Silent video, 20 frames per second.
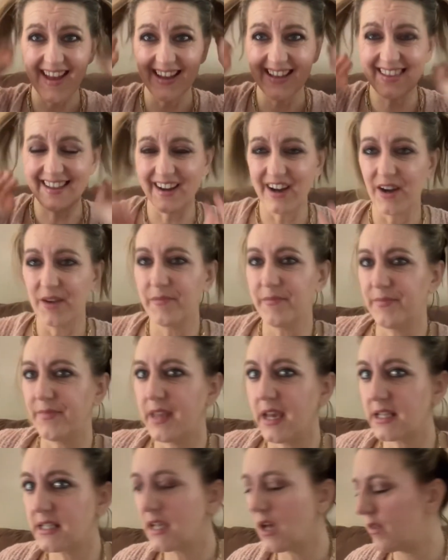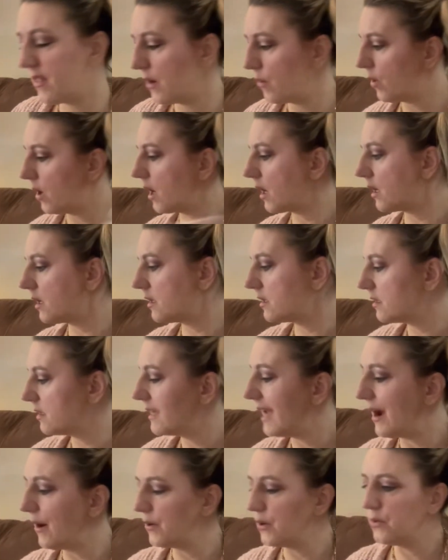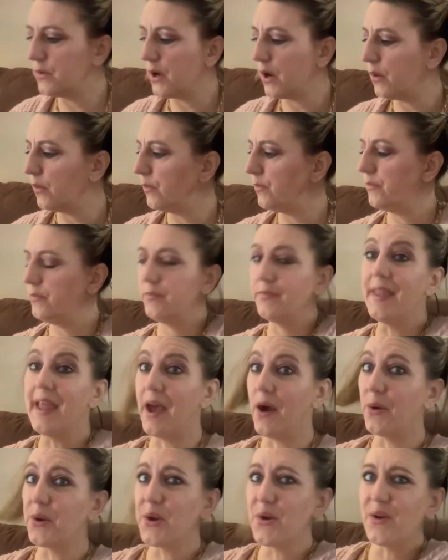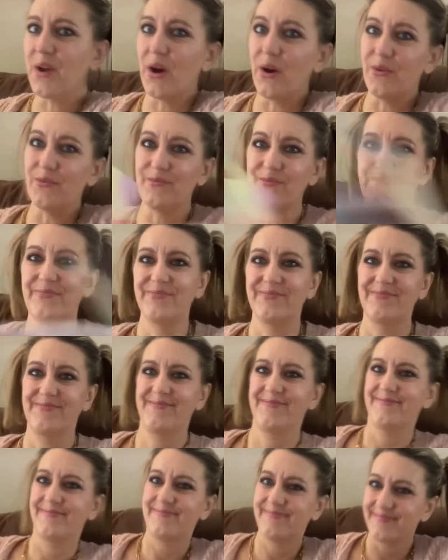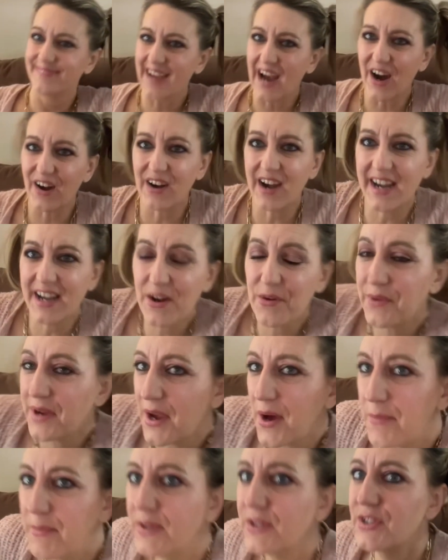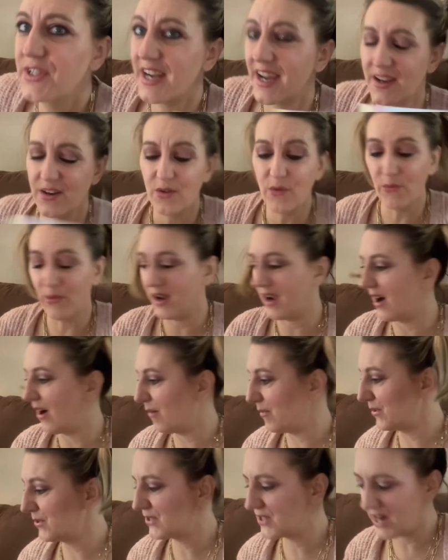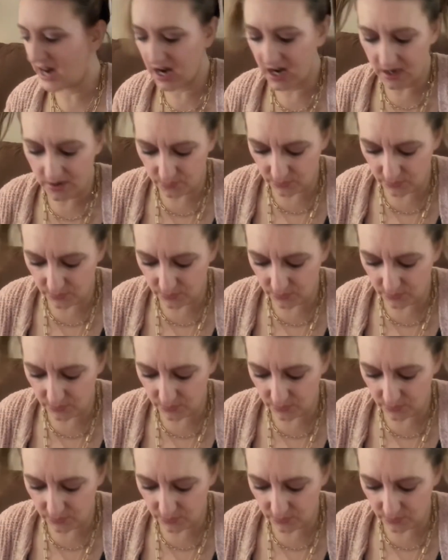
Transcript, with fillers: There, that's how they work. Now you know. Now you know. All right, are we almost done? We almost are.